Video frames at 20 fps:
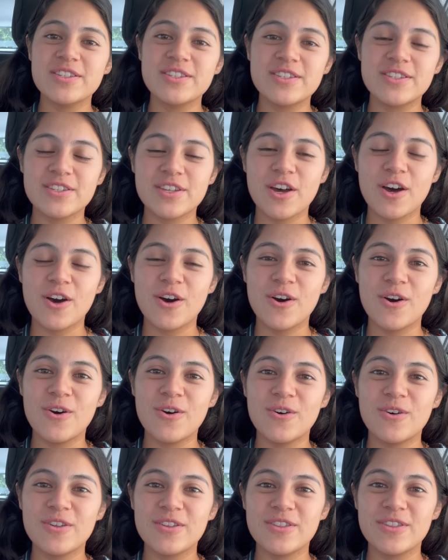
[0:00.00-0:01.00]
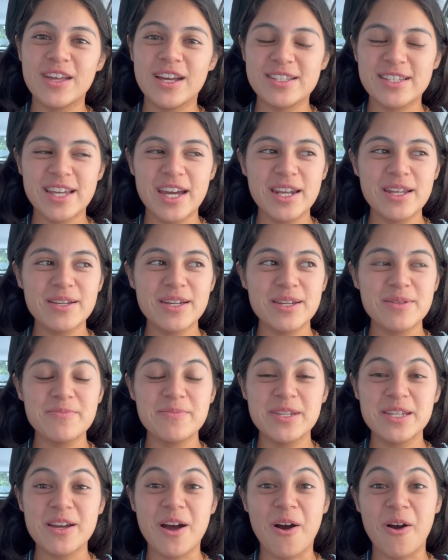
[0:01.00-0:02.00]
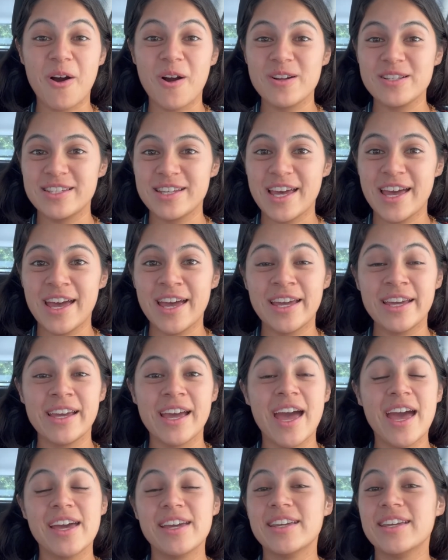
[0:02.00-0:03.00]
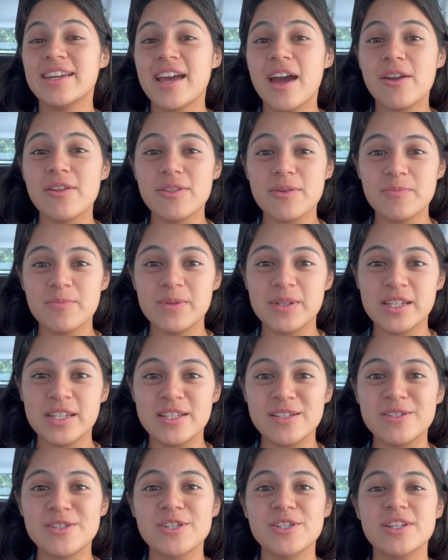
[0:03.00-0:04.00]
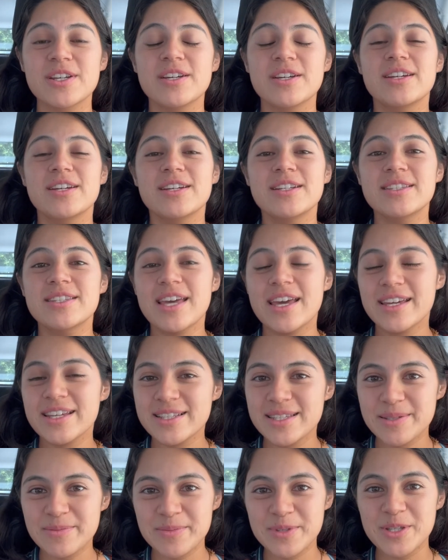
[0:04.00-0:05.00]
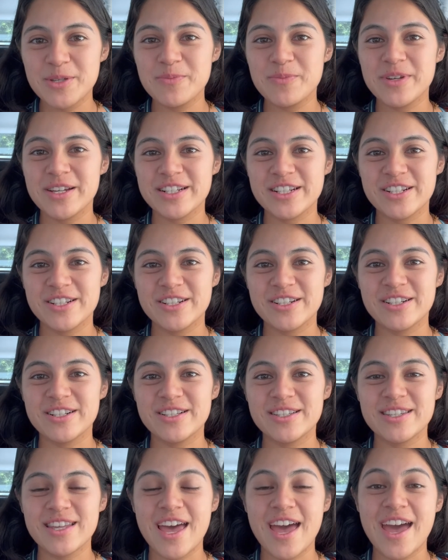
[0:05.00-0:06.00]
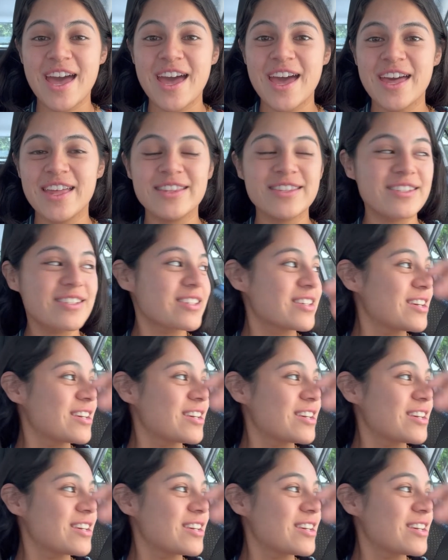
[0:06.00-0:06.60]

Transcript: So that's kind of gonna be our day, hanging out at the beach, taking some cute pictures and